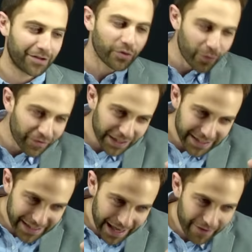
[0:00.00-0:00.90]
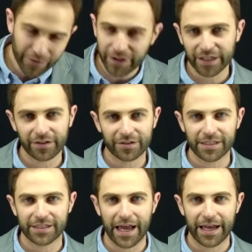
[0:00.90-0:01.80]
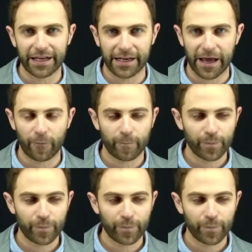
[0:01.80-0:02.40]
We've listed every single society now.